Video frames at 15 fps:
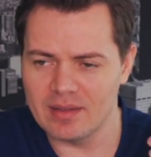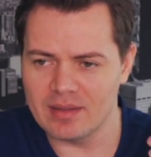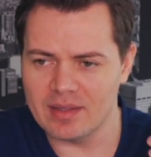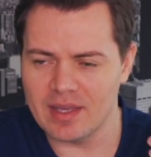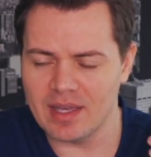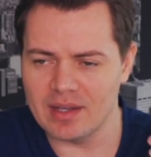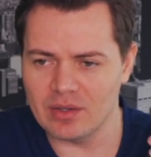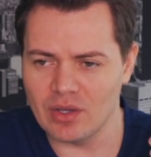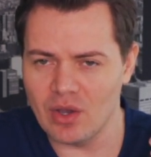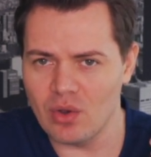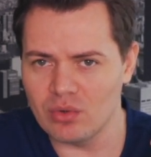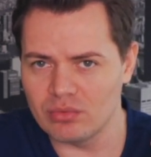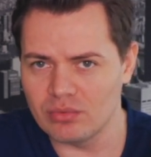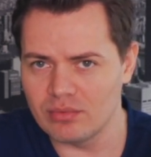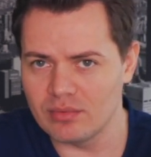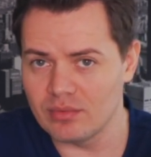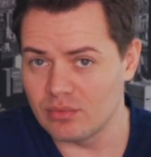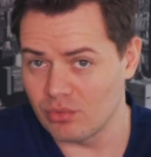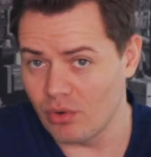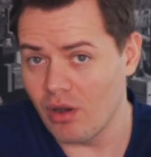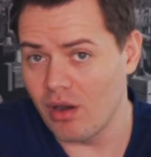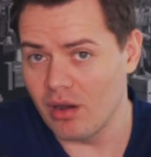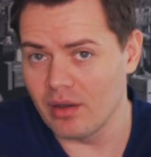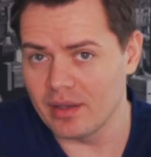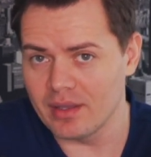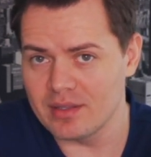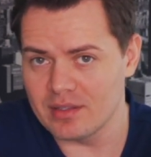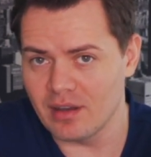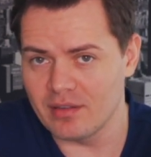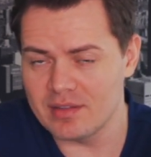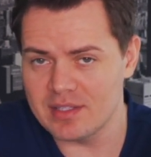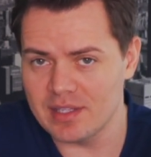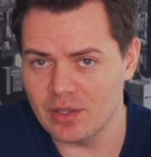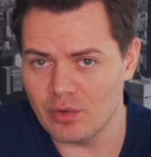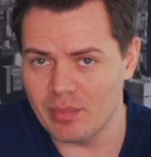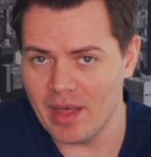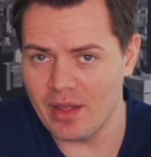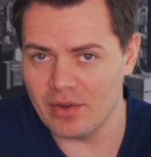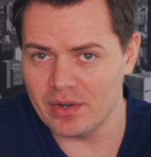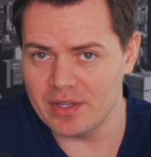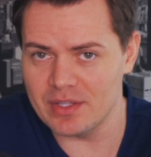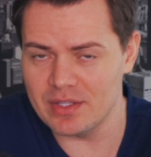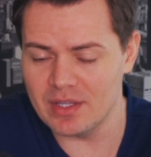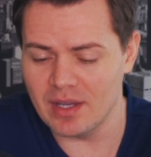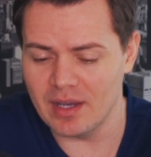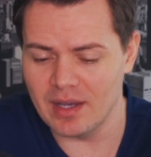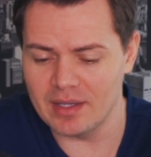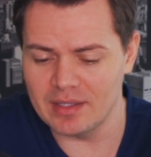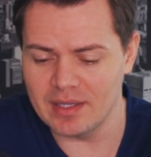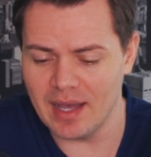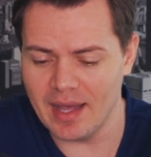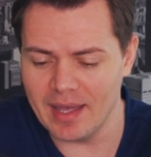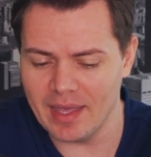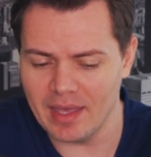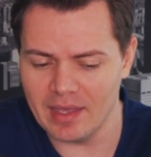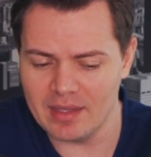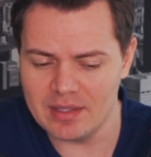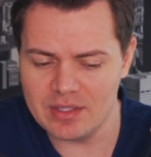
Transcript: can go wrong is obviously your batteries dying.